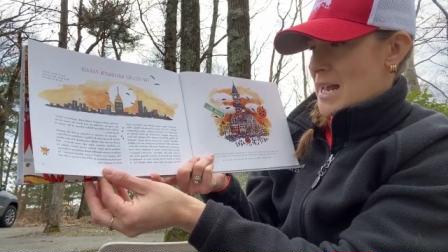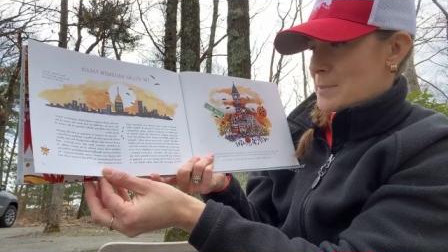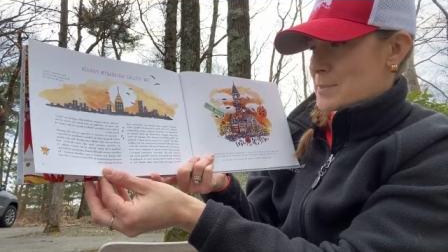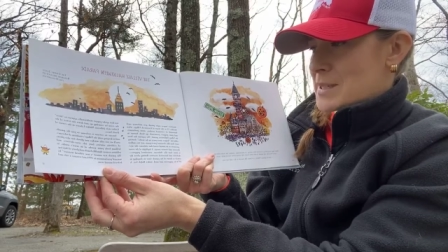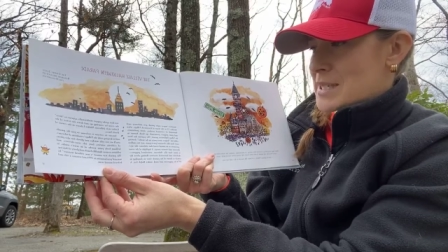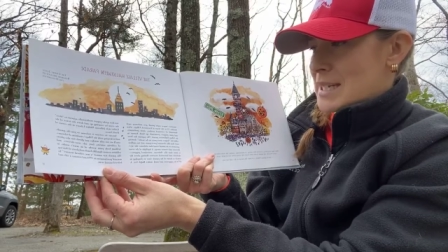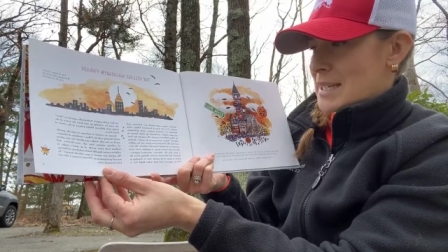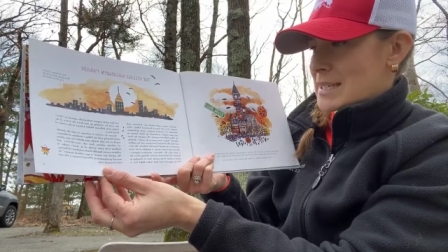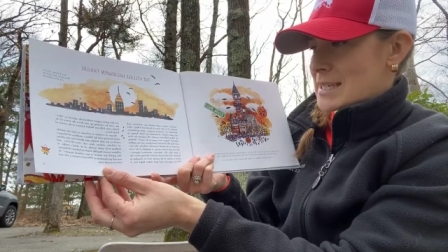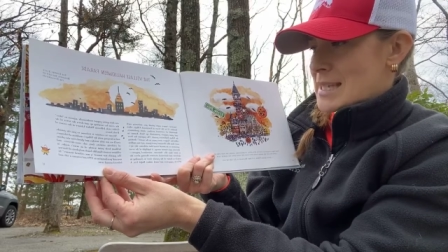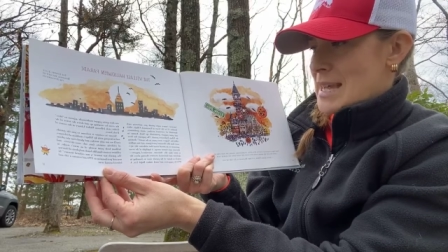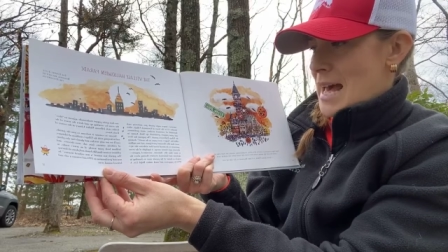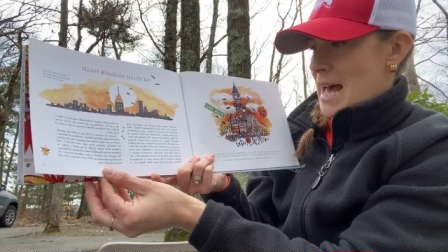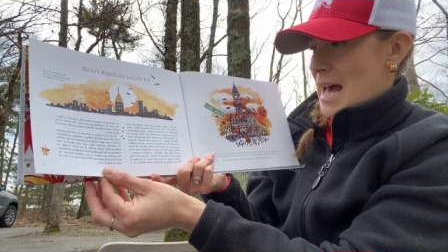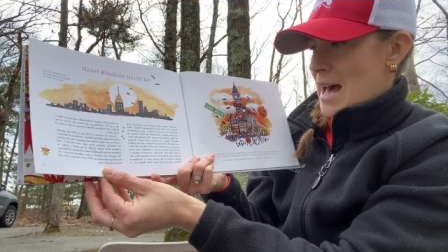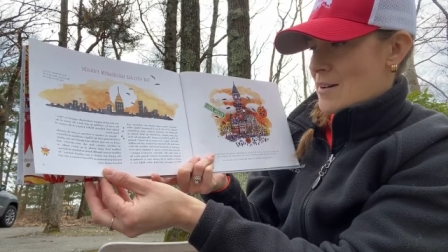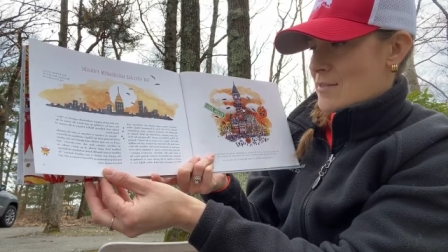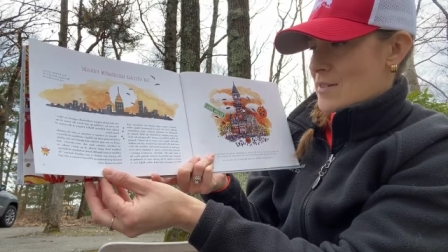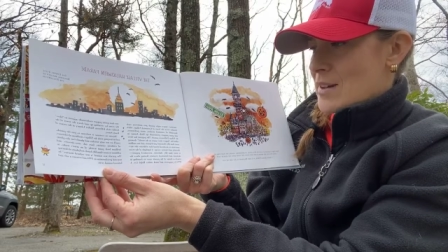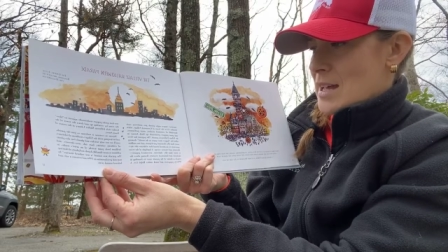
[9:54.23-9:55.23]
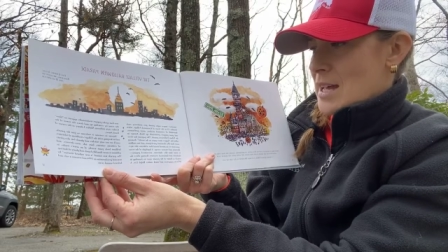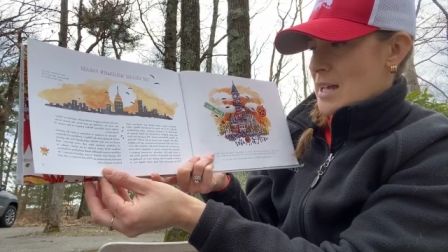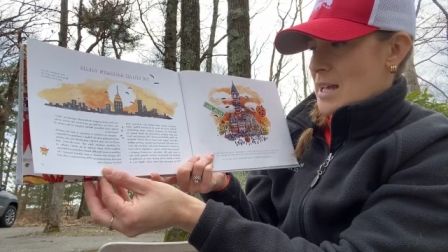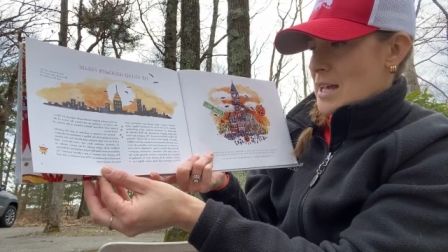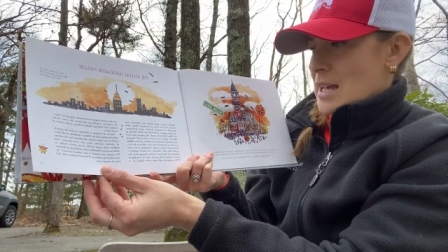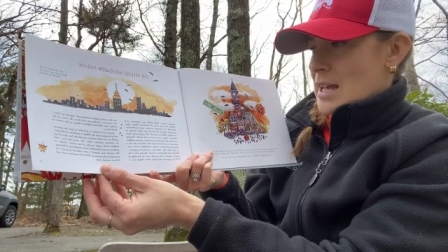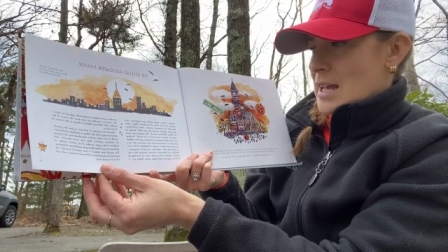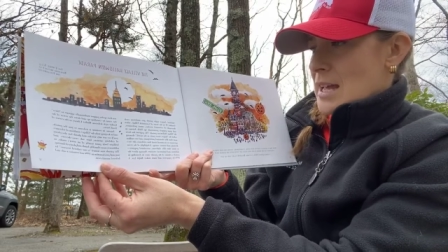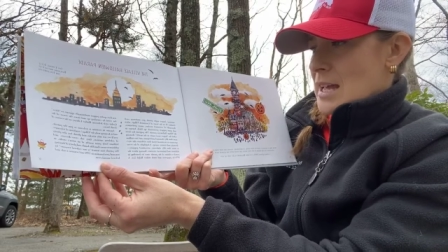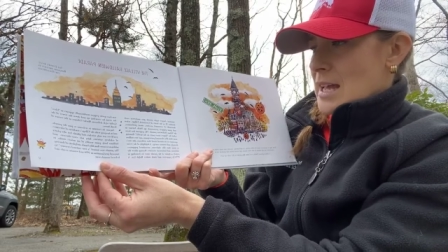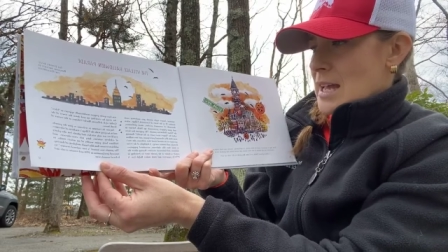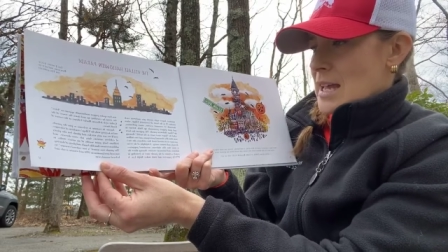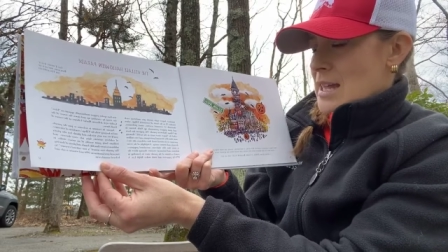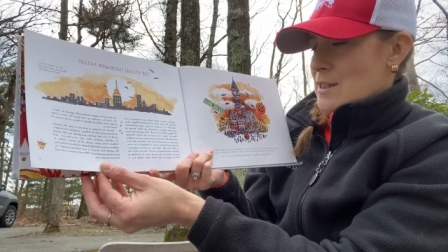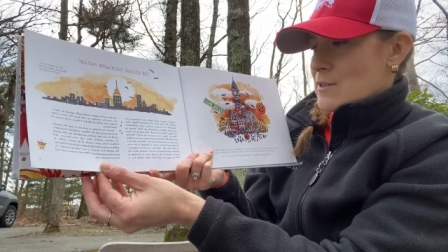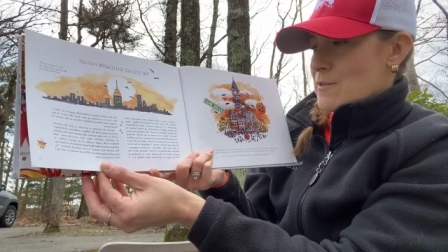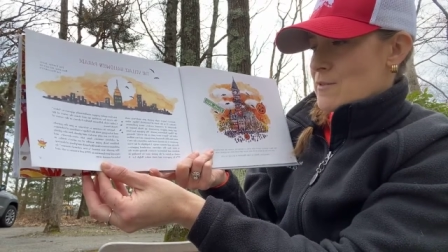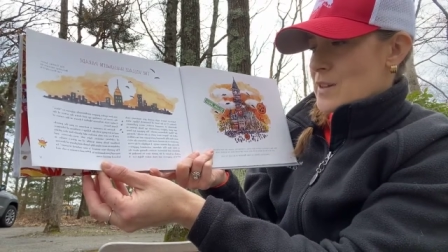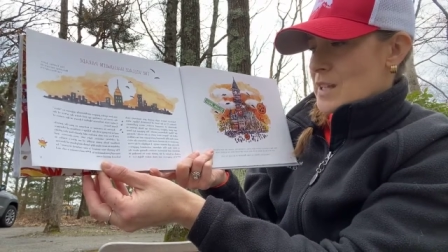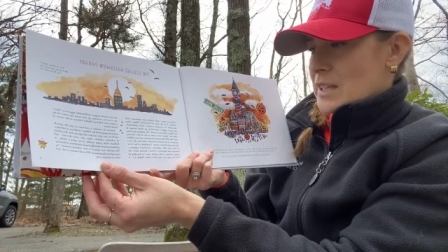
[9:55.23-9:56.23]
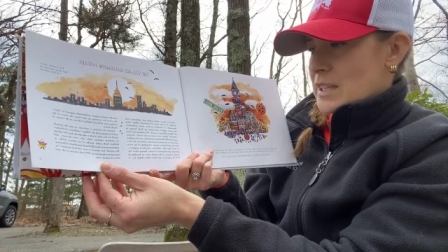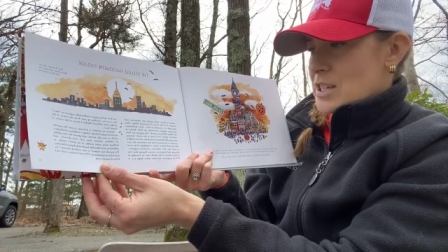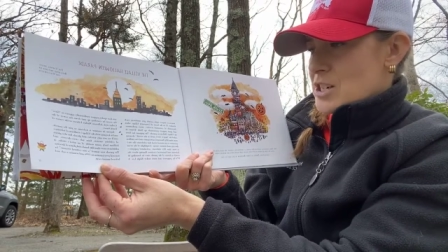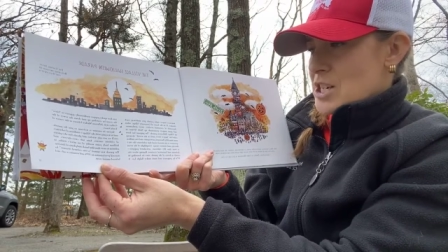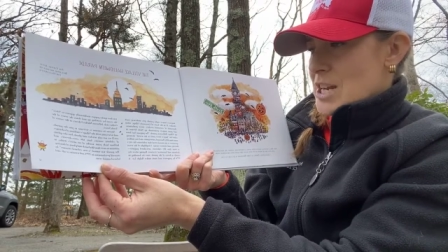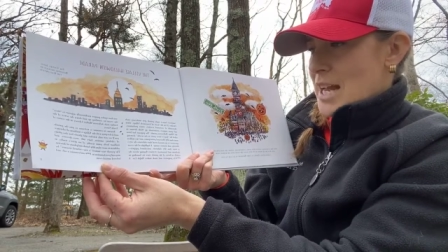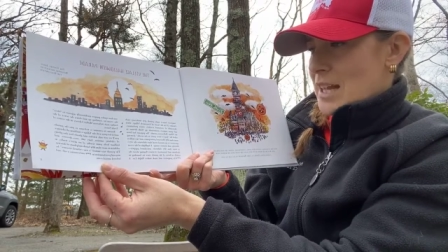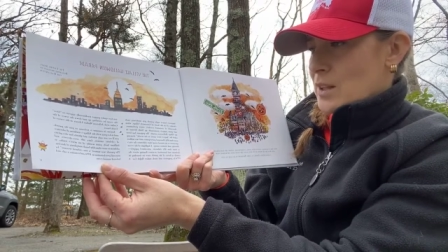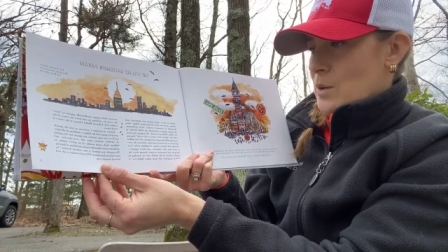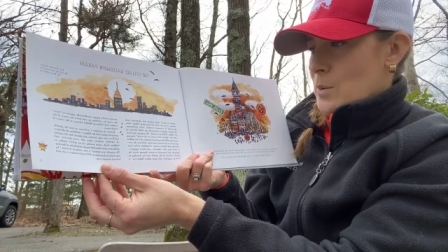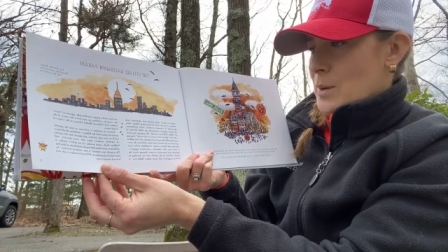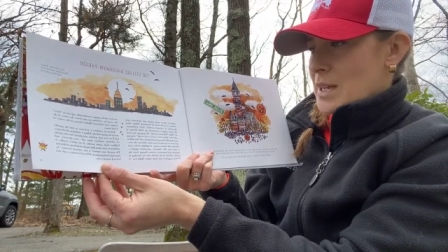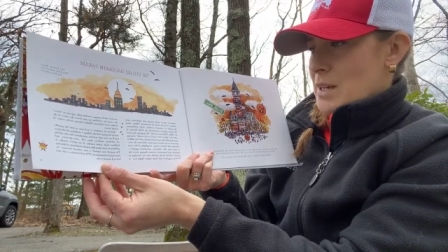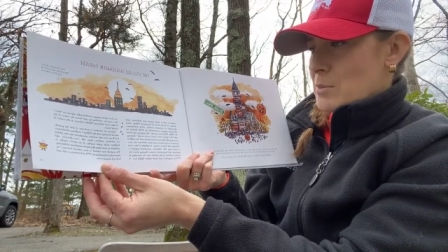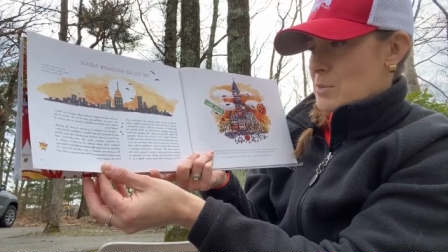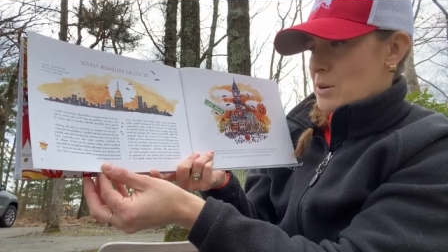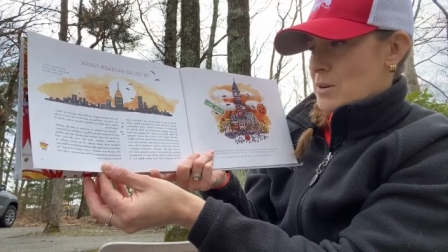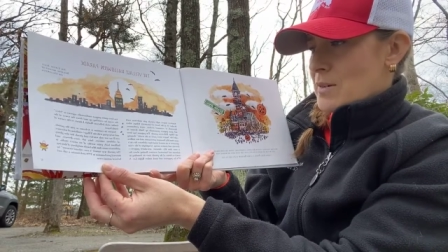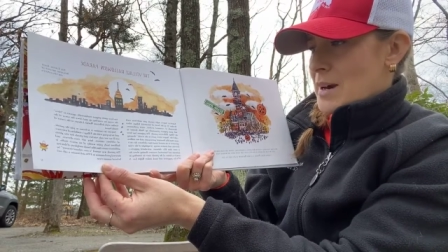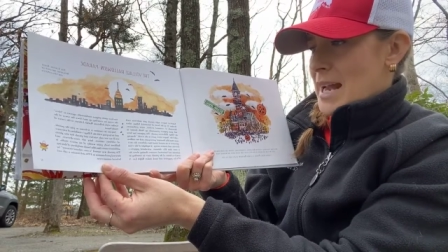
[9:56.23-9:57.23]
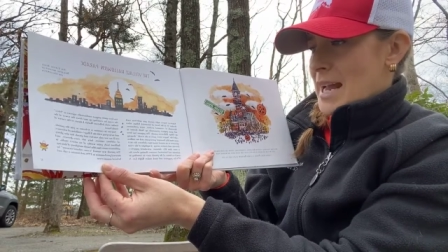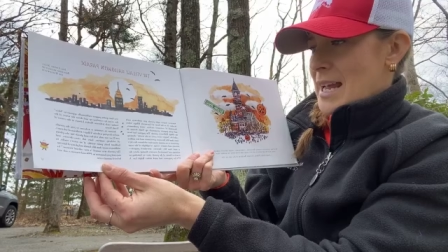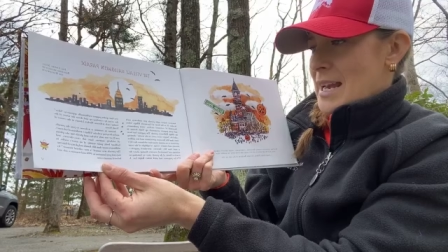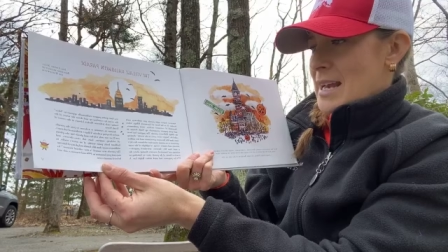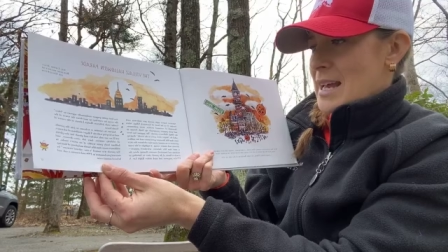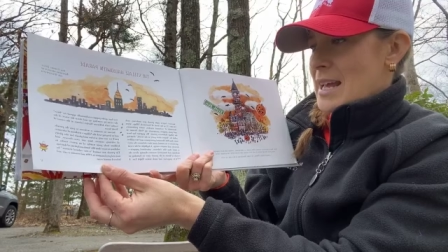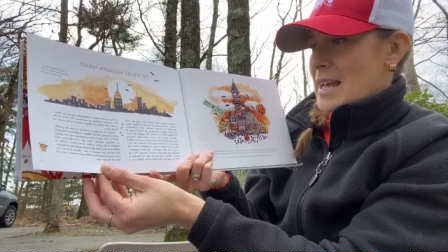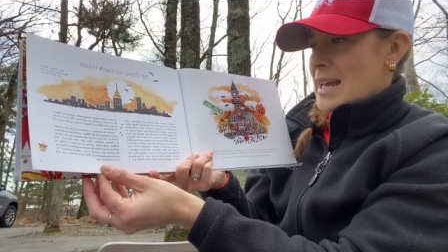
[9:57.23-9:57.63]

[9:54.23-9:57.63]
up 6th Ave in the Village Halloween Parade.